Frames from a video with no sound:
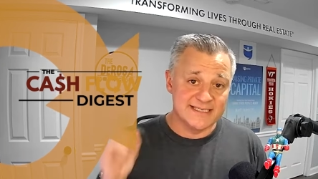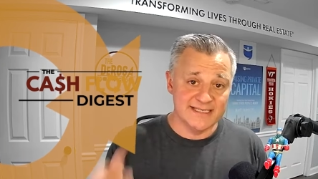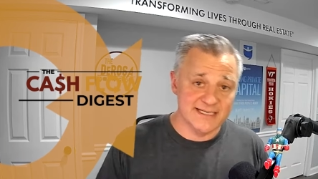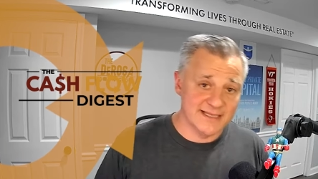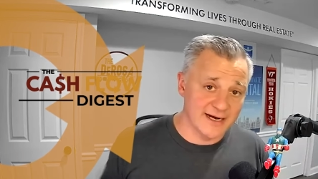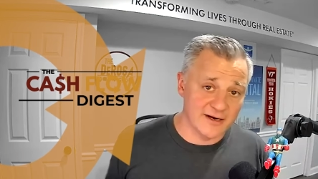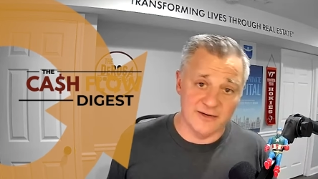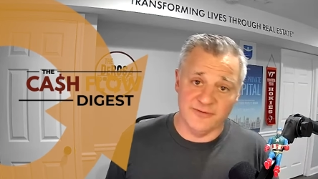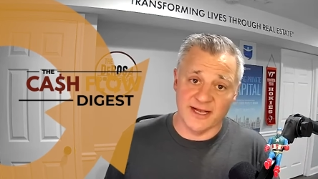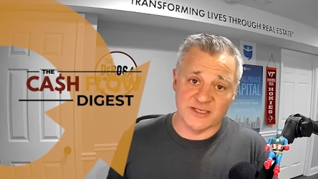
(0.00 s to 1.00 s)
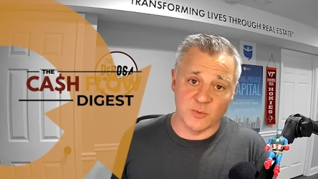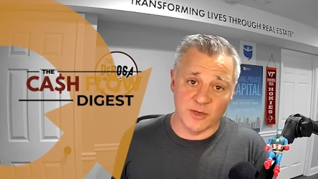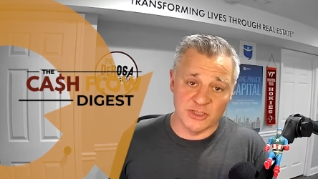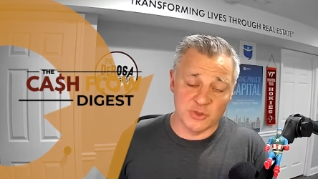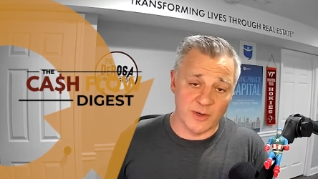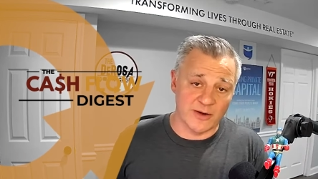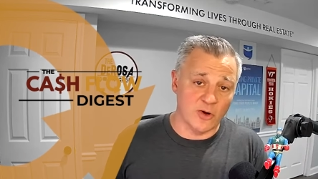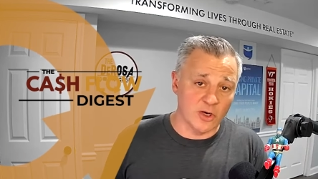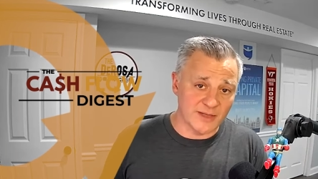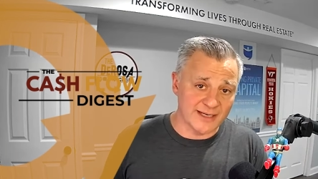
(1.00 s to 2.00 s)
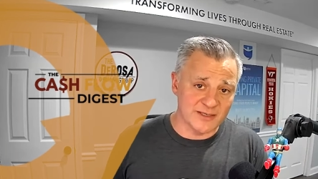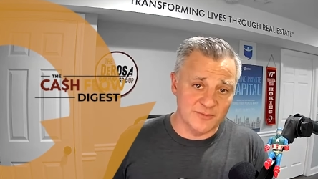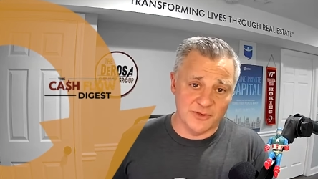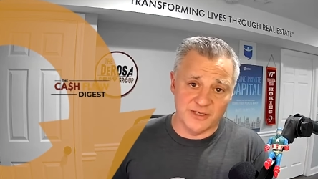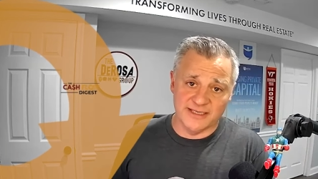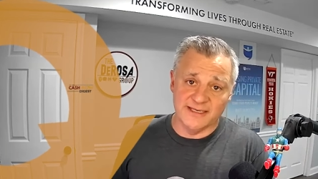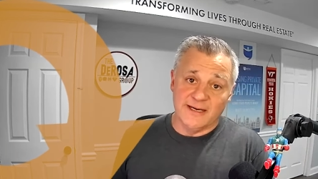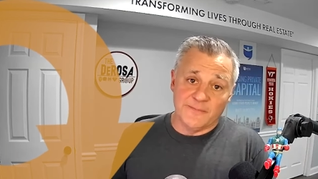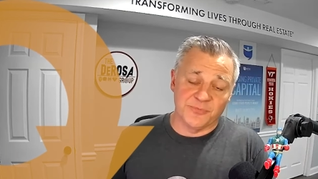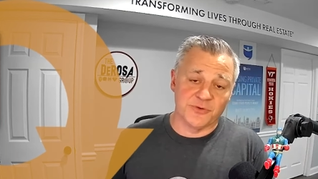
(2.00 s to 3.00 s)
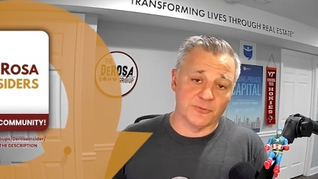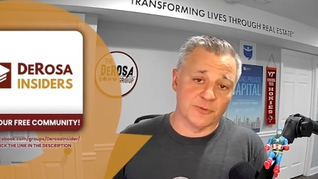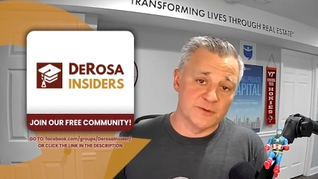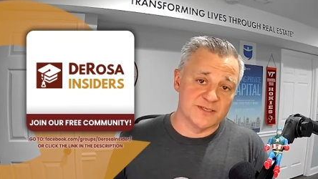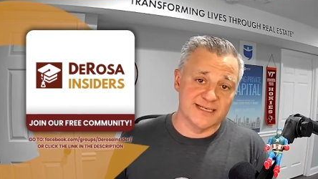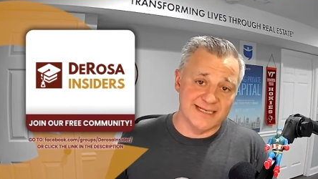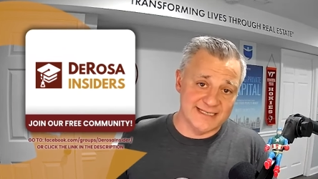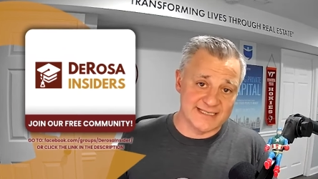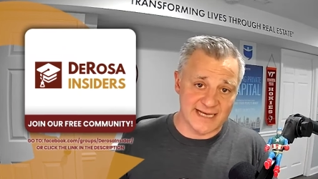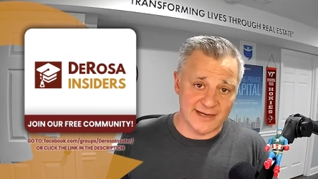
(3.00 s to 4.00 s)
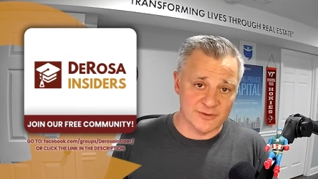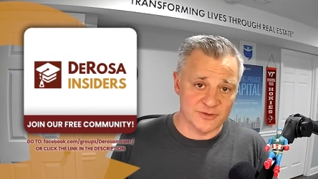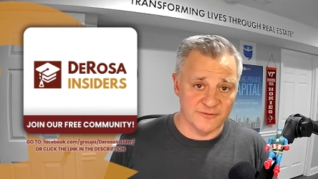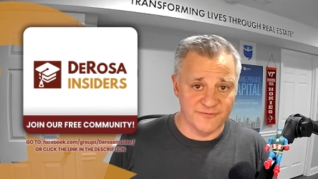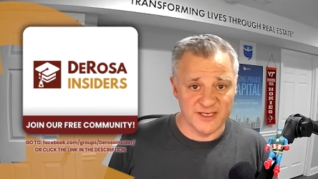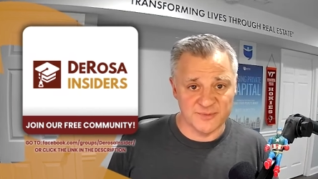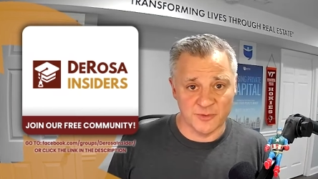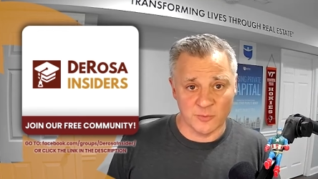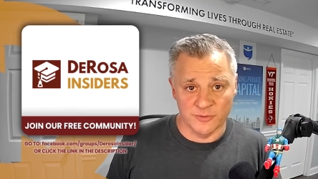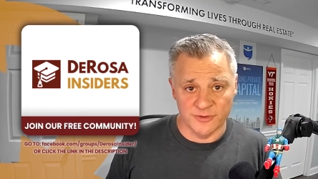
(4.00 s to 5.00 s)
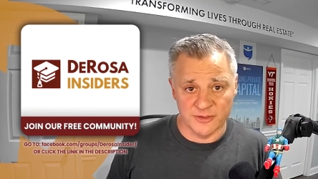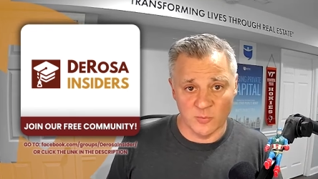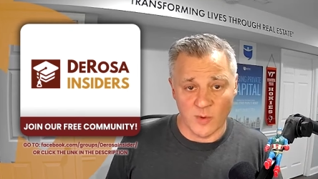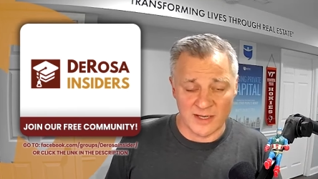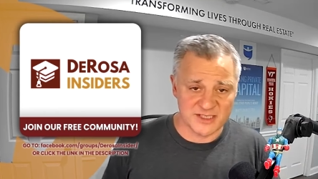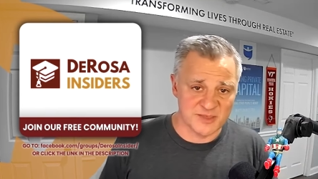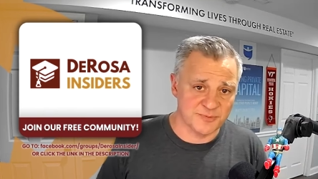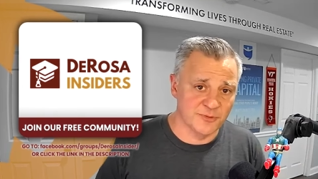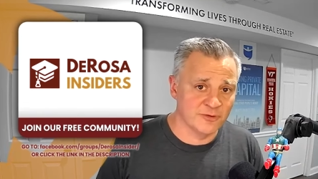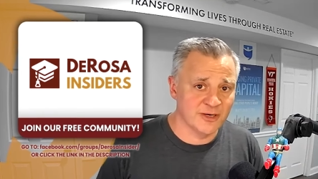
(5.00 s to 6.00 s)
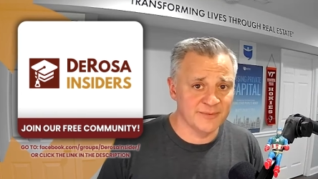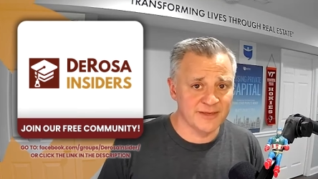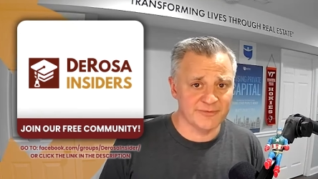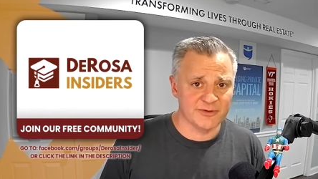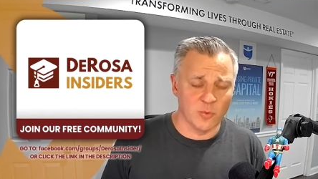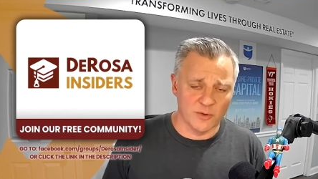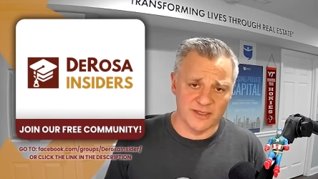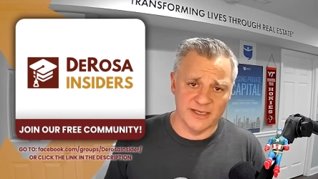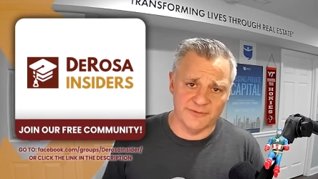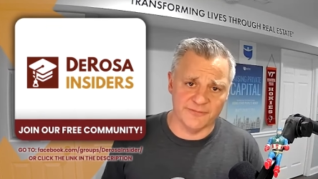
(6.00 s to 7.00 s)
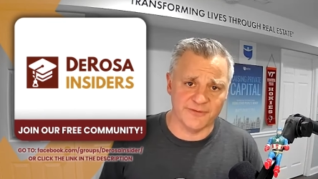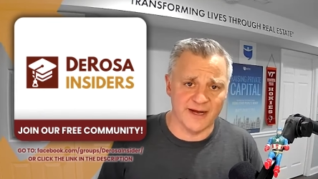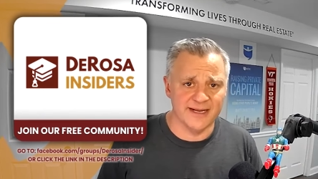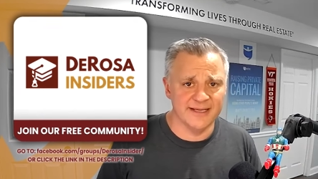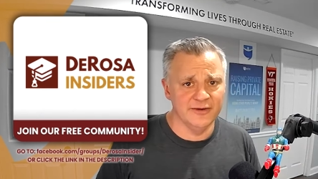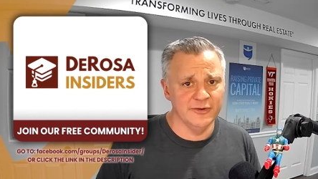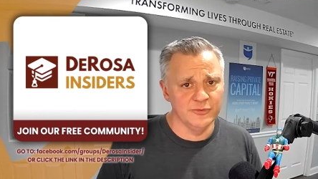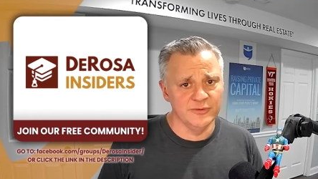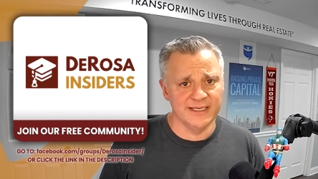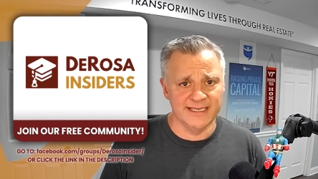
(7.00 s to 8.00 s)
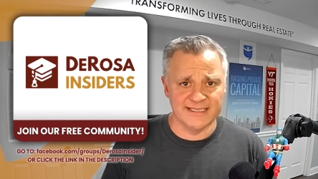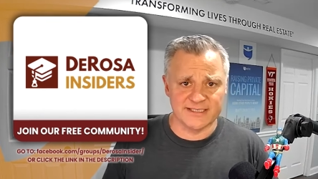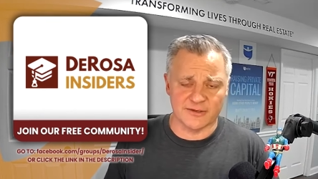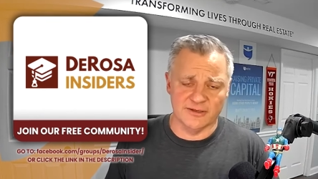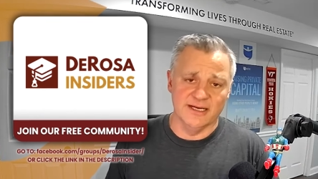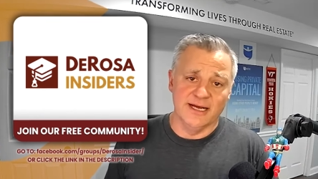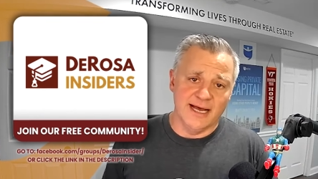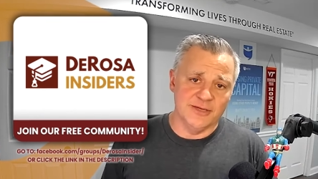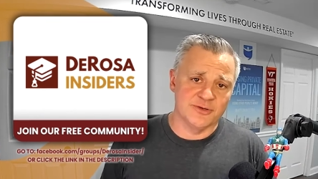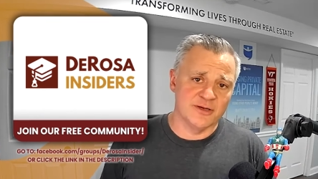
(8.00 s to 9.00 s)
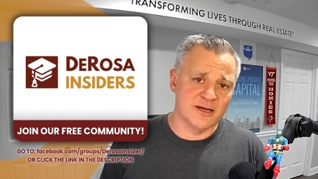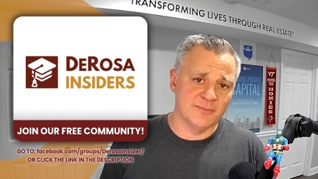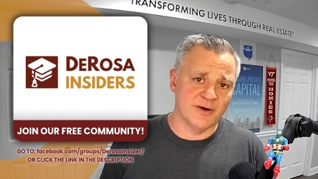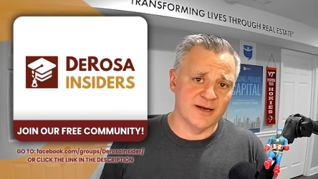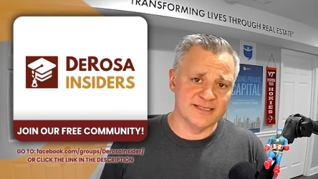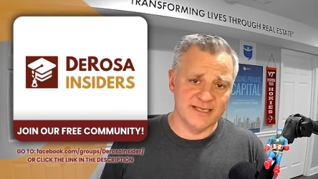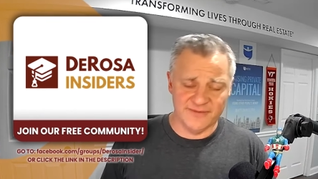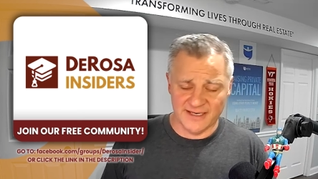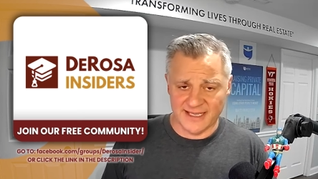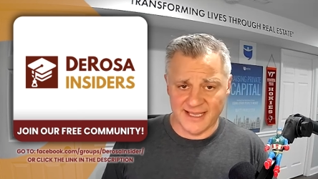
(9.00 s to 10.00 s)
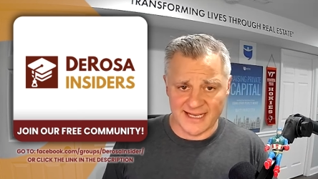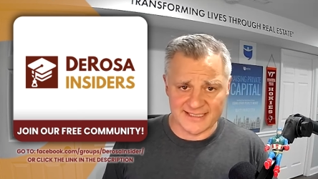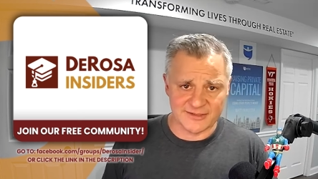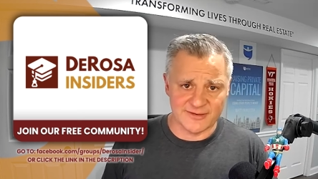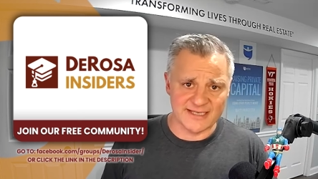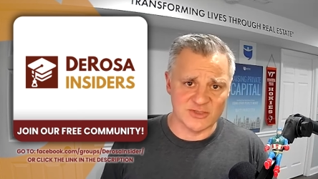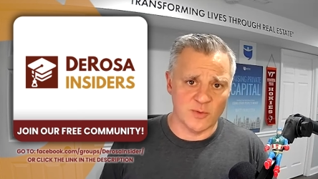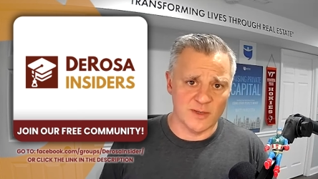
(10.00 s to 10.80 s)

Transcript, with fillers: See you there. And if you guys want to join our online community, DeRosa Insiders on Facebook, where you can watch this program get recorded every Friday at noon Eastern, and you can come on as even a guest or ask